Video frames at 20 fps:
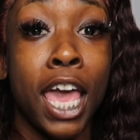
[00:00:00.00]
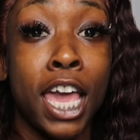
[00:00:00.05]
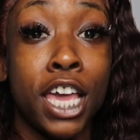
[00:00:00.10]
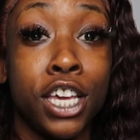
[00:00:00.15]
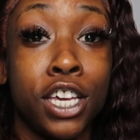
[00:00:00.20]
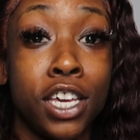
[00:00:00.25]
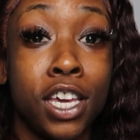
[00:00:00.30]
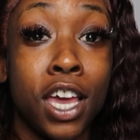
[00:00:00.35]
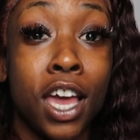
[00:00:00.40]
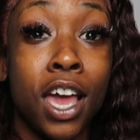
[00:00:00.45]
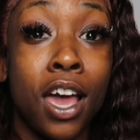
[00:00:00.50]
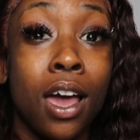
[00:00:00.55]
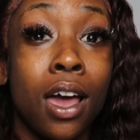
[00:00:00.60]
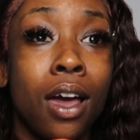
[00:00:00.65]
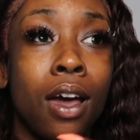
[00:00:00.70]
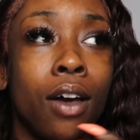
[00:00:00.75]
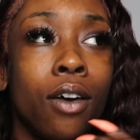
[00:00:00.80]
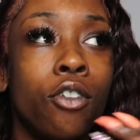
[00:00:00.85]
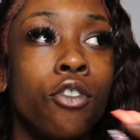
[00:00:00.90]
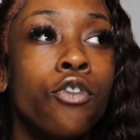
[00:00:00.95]
a
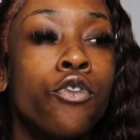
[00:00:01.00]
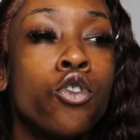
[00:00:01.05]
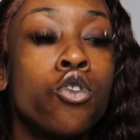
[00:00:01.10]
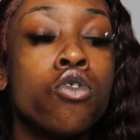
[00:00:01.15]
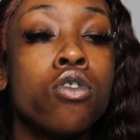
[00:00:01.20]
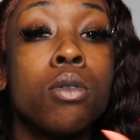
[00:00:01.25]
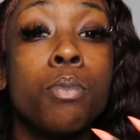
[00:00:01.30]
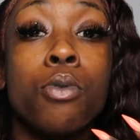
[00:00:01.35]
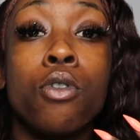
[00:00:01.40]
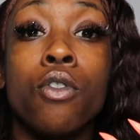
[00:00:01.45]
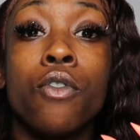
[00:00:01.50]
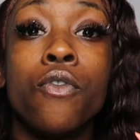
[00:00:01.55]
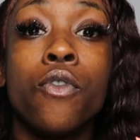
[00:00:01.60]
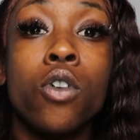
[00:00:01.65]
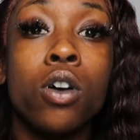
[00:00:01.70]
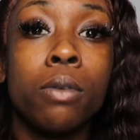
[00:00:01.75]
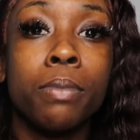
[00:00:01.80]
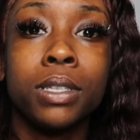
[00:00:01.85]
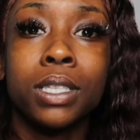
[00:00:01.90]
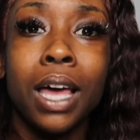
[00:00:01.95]
full
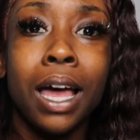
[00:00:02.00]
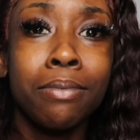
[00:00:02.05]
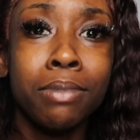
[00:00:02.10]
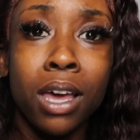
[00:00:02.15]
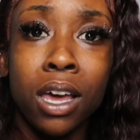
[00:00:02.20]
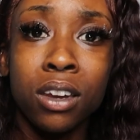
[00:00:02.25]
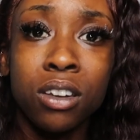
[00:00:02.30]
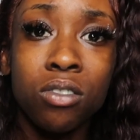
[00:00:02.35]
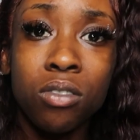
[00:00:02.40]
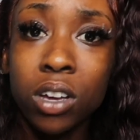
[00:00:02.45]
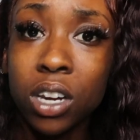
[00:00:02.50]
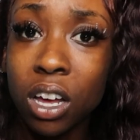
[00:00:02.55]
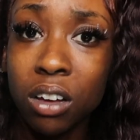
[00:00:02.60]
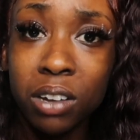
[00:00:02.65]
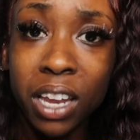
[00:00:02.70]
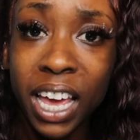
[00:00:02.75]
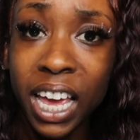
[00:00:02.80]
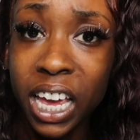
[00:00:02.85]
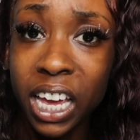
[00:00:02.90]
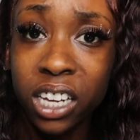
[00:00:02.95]
performance. I'm not doing no
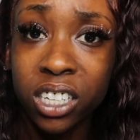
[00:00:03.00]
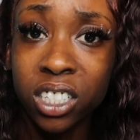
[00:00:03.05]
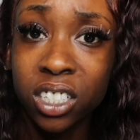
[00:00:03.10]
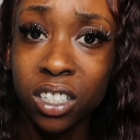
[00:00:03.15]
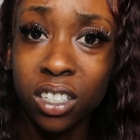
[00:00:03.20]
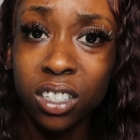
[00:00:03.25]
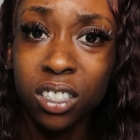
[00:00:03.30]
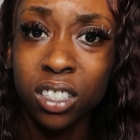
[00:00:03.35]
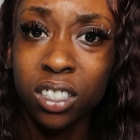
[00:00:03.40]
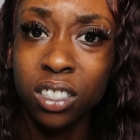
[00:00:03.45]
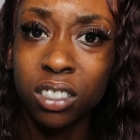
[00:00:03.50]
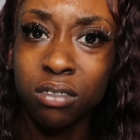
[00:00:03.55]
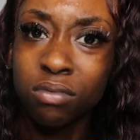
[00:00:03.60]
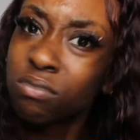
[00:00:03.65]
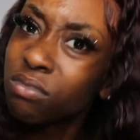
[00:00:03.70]
lashes.